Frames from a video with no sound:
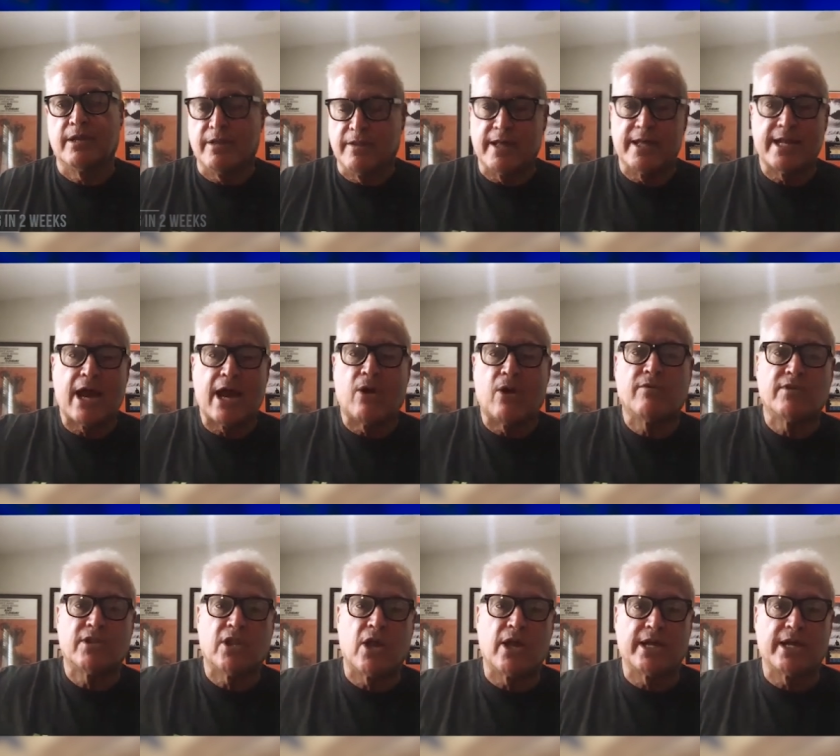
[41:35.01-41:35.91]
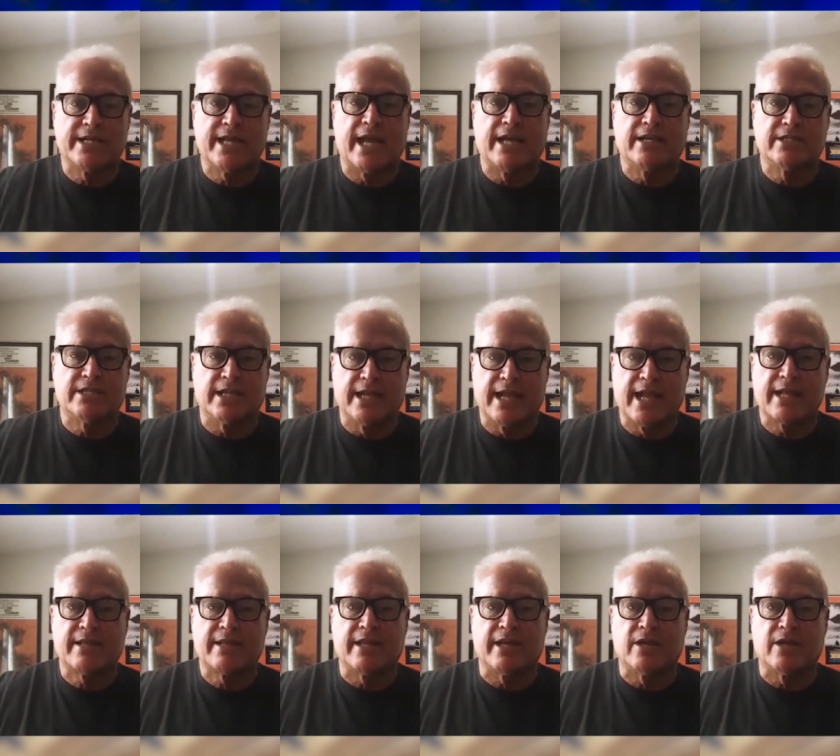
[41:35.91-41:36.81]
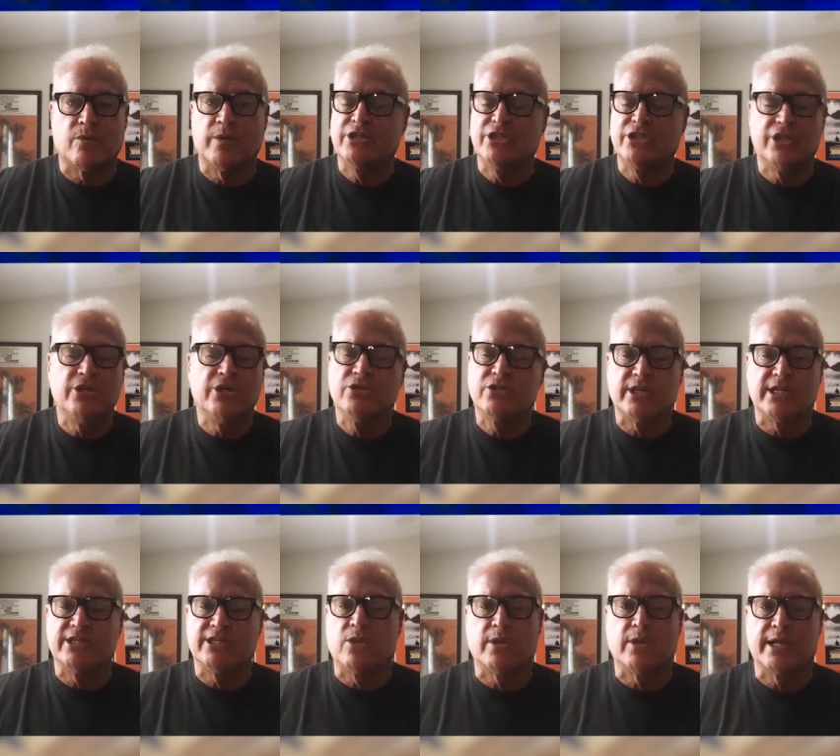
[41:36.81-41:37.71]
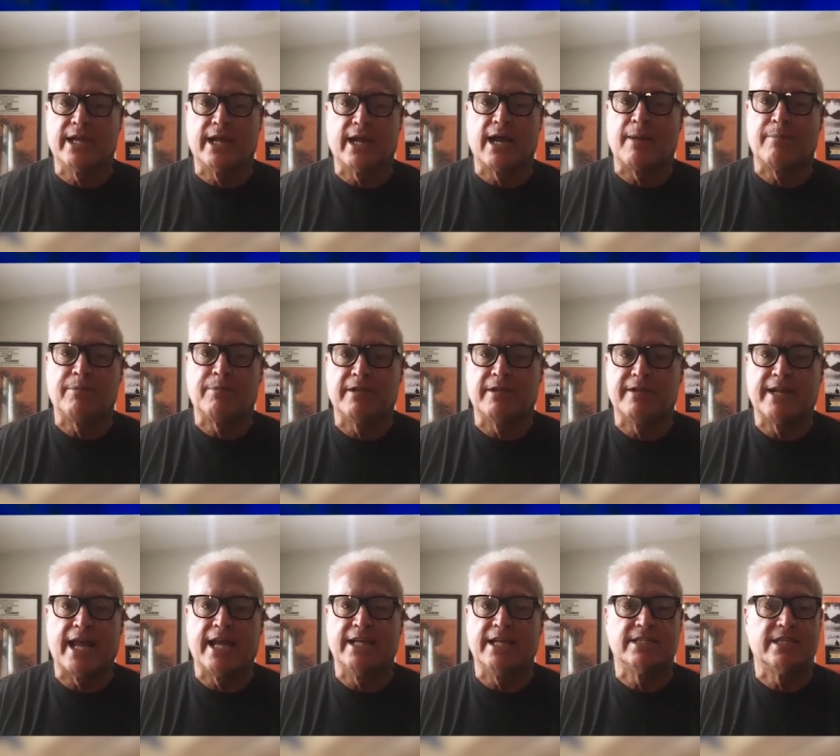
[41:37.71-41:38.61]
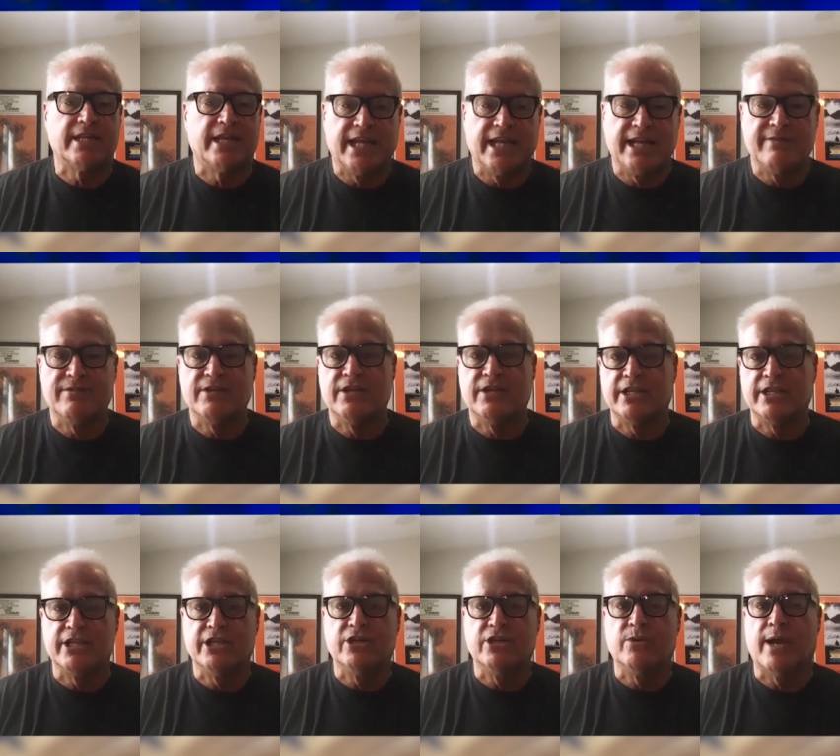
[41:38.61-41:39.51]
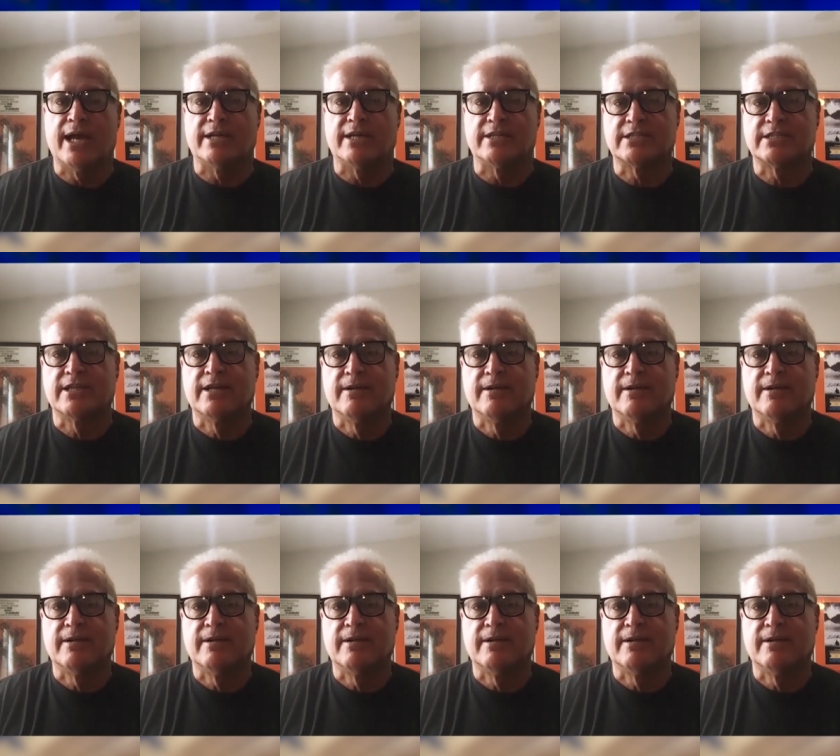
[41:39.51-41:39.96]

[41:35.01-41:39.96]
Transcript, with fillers: Then however long it takes to get there, which usually is only a couple of days, even to the US.